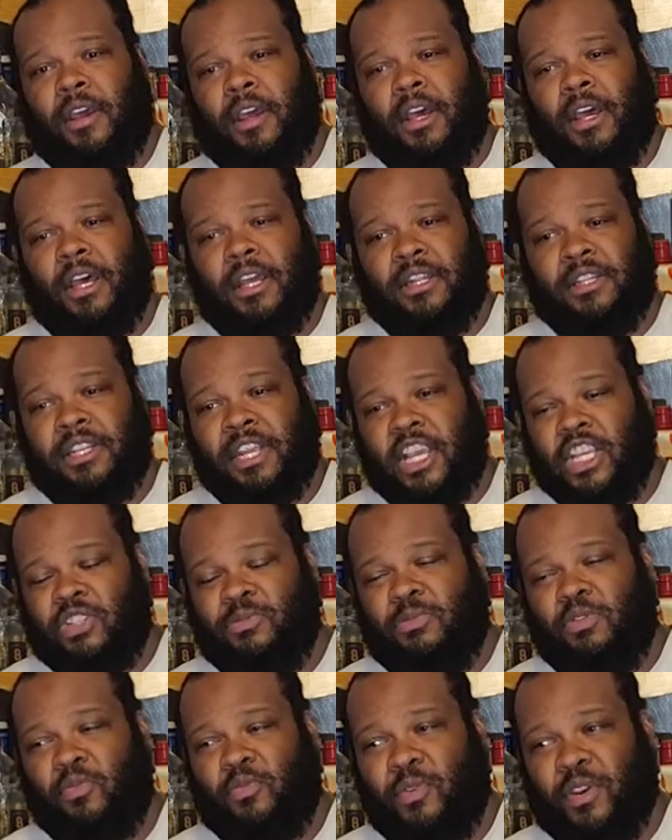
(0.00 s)

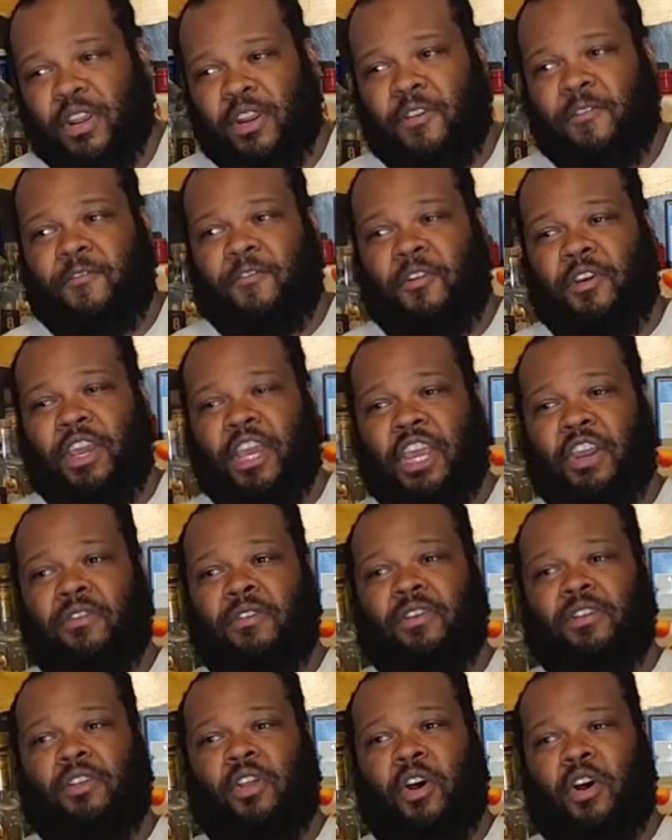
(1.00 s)
decibel reading for
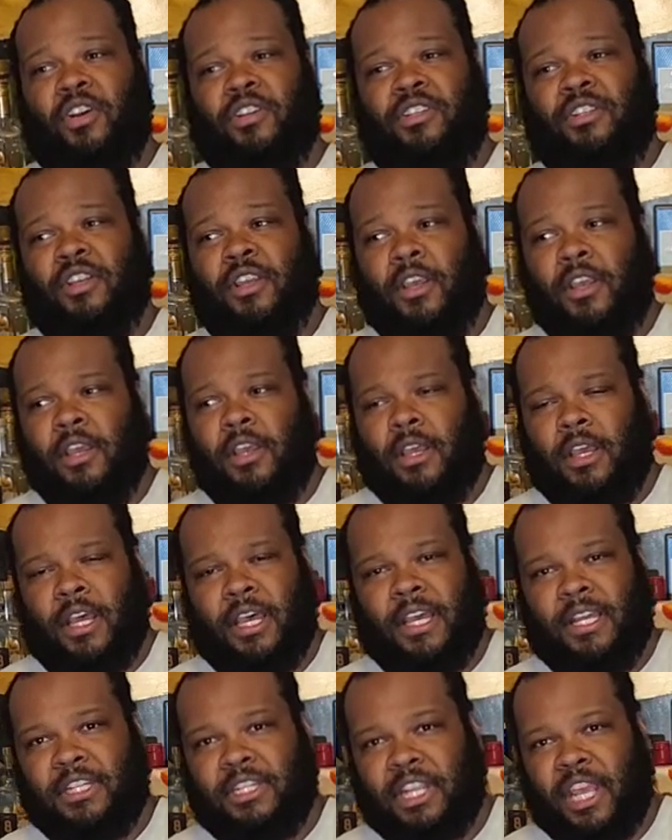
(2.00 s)
hearing loss
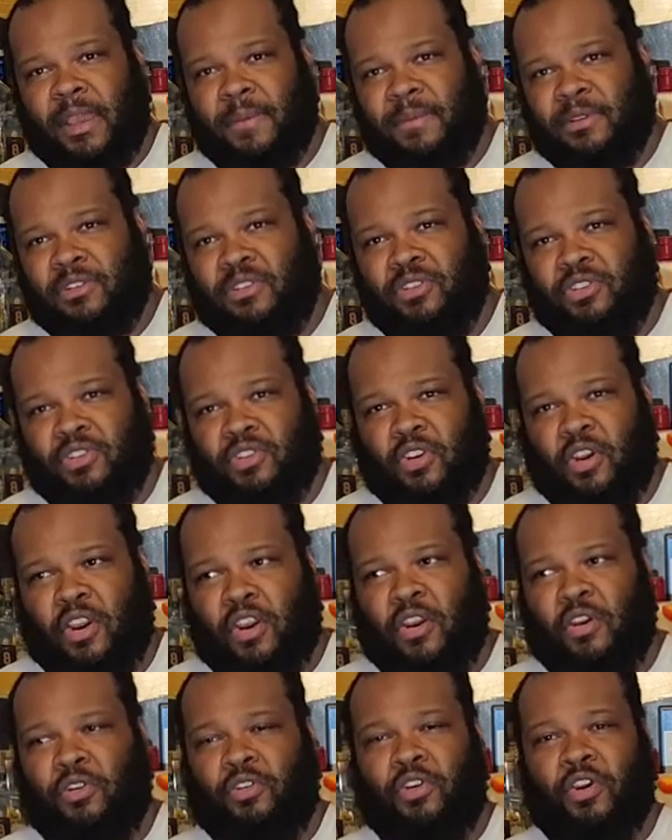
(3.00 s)
damage to
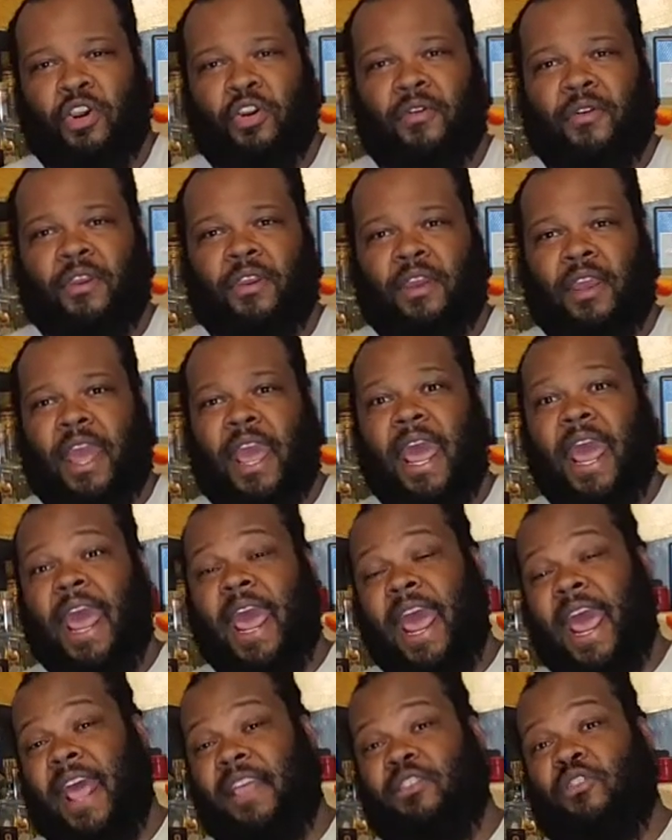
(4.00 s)
start occurring
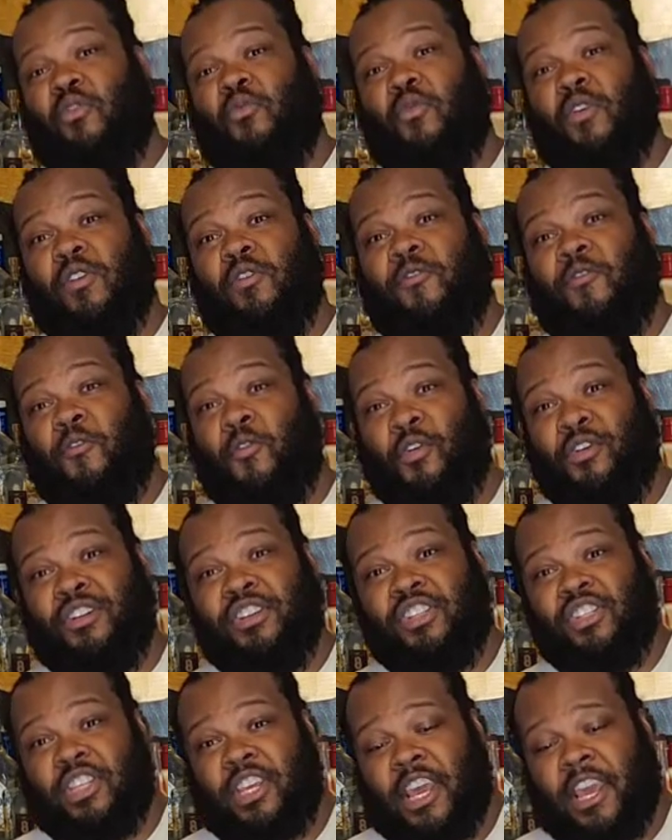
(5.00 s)
at the
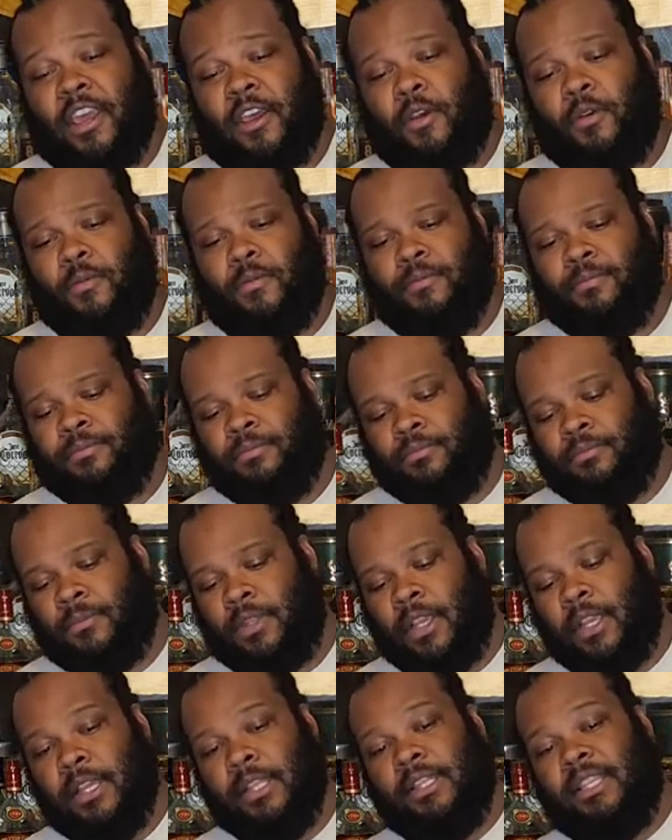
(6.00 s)
140 scale.
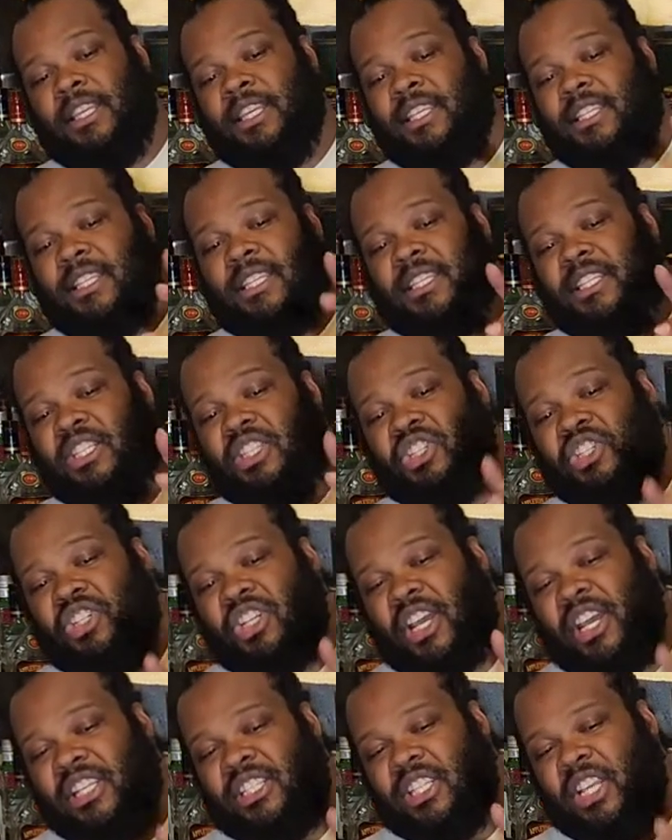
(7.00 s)
This is
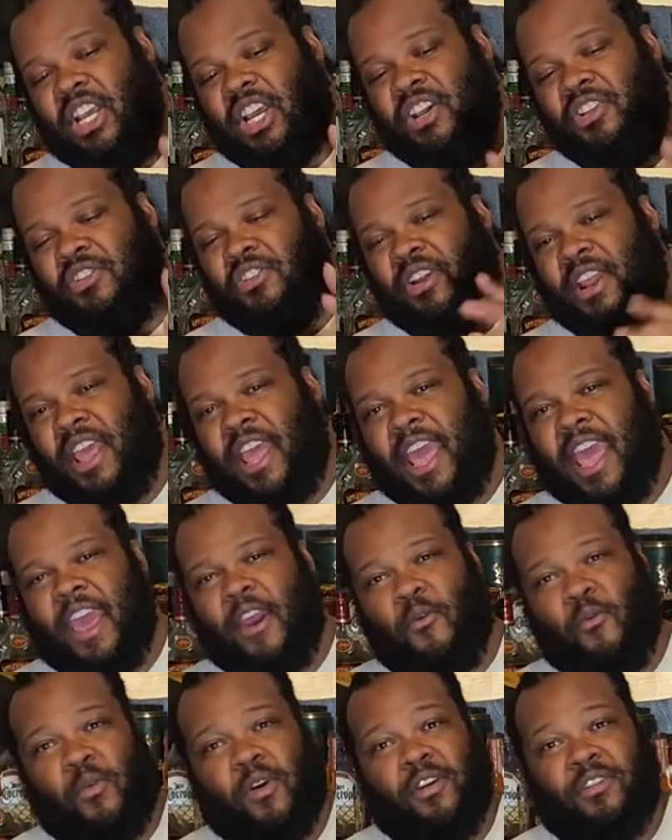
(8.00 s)
just under that
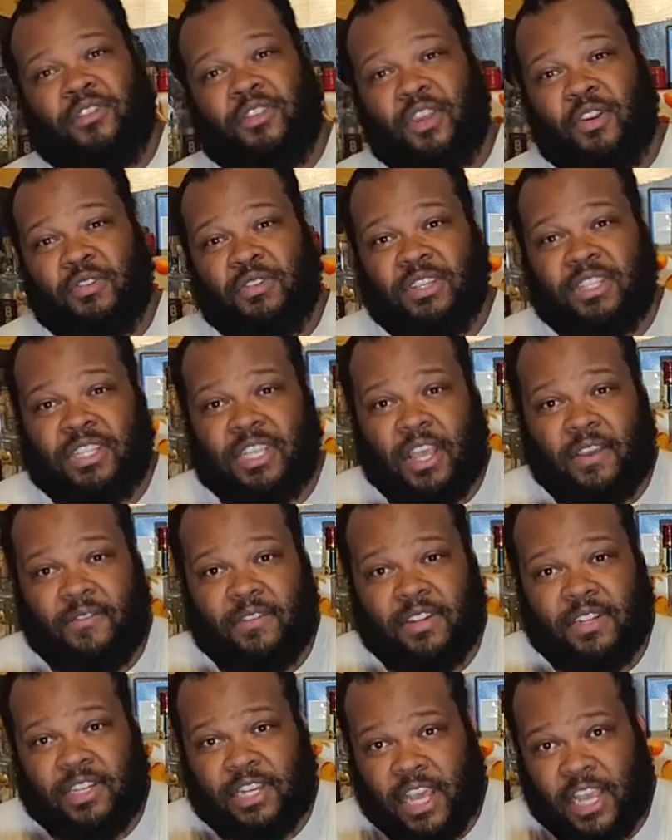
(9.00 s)
at
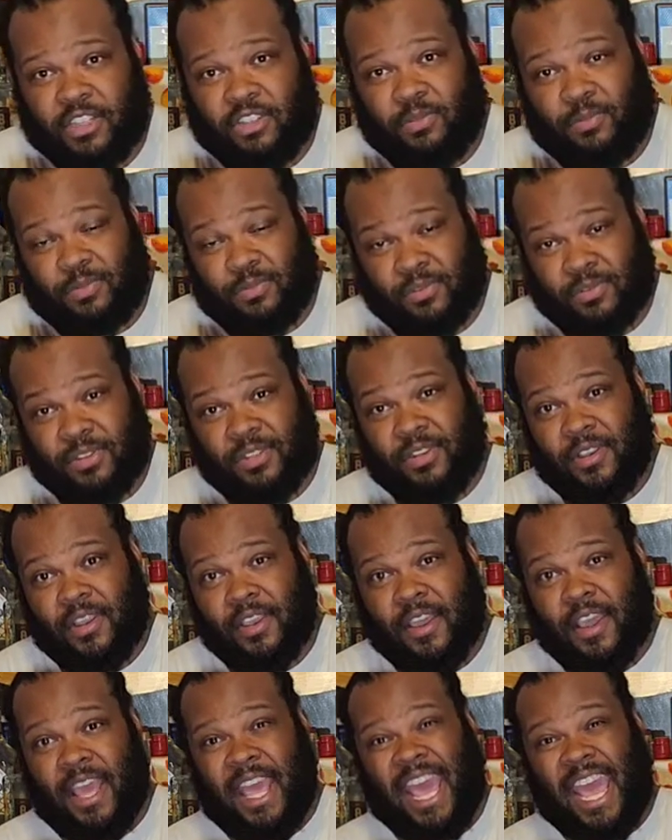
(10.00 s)
137 decibels
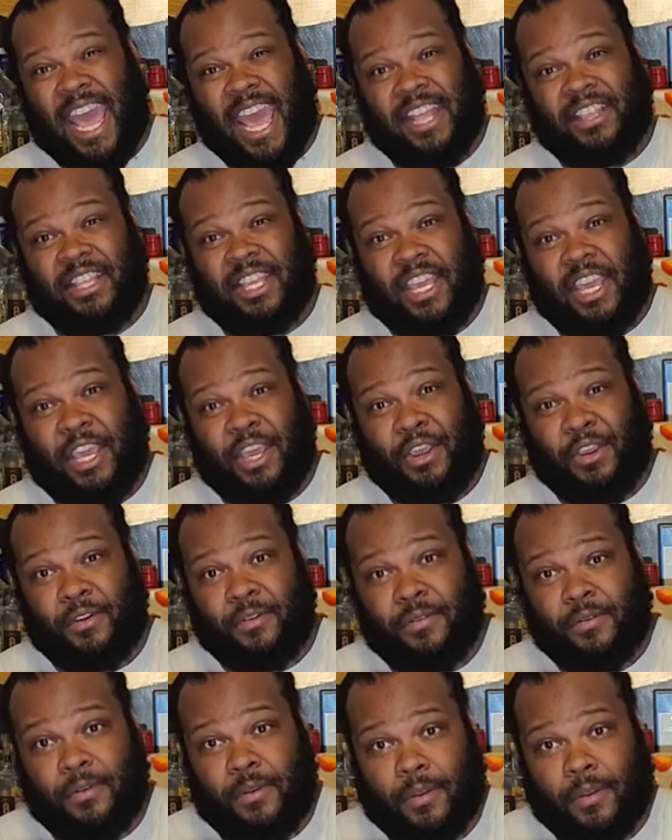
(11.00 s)
at the ear.